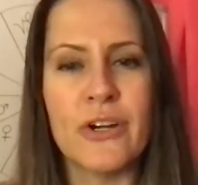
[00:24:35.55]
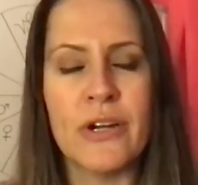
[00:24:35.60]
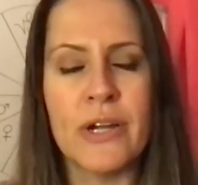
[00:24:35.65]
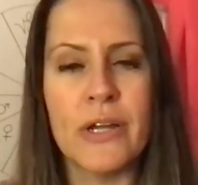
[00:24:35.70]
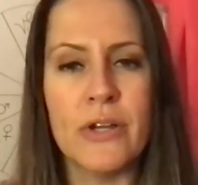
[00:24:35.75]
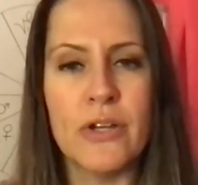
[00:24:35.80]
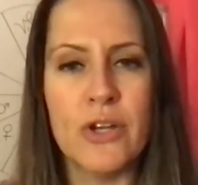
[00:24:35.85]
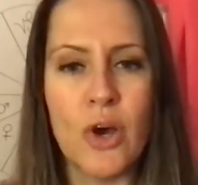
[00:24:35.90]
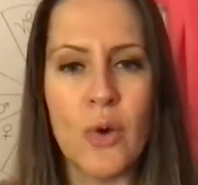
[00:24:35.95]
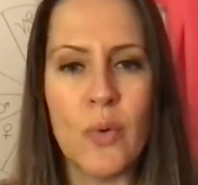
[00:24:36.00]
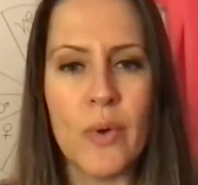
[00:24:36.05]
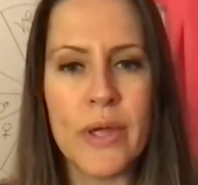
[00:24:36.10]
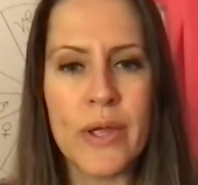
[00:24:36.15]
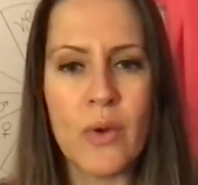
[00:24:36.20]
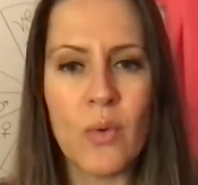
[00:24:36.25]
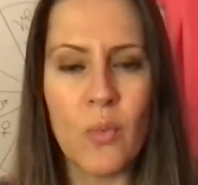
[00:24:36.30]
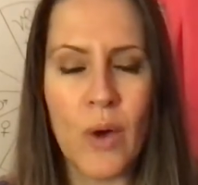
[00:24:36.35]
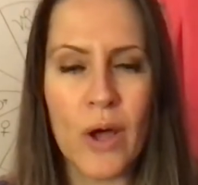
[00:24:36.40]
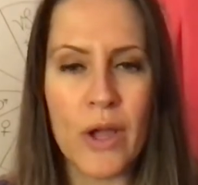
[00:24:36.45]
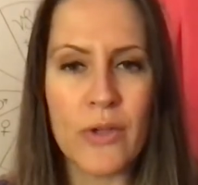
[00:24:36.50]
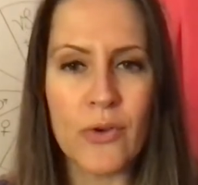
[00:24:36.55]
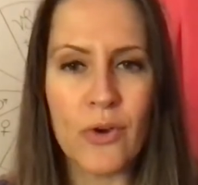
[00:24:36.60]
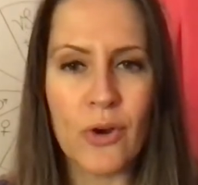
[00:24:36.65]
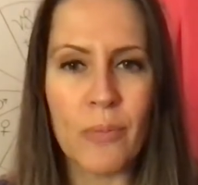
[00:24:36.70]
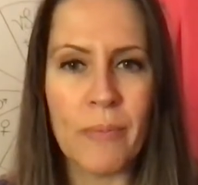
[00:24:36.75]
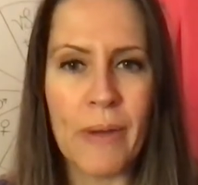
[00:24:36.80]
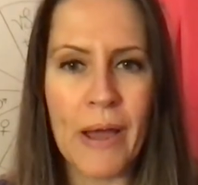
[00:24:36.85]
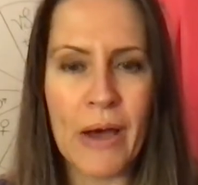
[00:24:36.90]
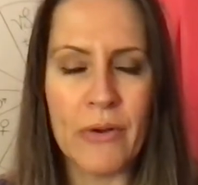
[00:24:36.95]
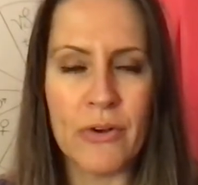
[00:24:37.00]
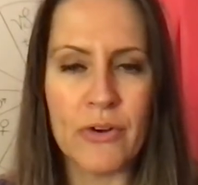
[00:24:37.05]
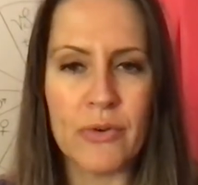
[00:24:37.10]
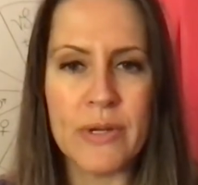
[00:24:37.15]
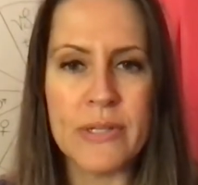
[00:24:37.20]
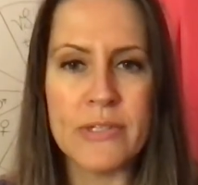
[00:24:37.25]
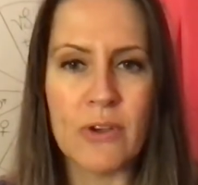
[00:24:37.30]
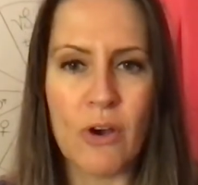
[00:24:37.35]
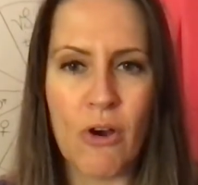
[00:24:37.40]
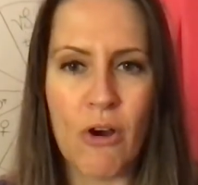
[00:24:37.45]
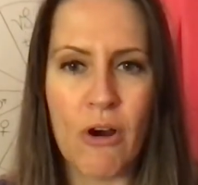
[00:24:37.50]
in knowing what your
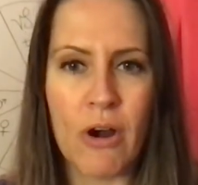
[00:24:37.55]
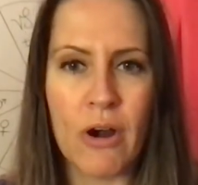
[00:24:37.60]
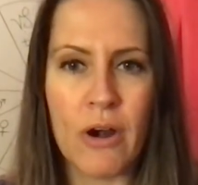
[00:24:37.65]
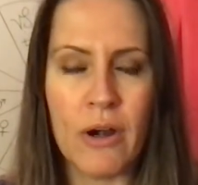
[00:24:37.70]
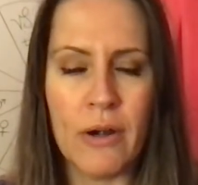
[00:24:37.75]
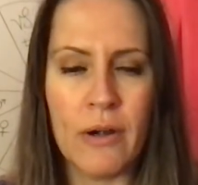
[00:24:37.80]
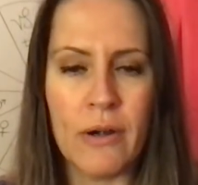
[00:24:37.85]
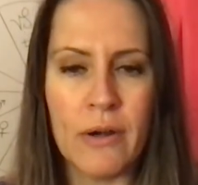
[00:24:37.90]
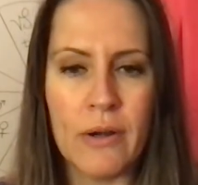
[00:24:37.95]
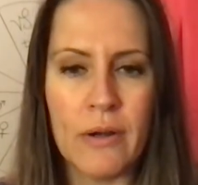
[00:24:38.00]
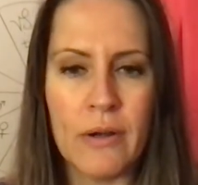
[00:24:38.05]
boundaries are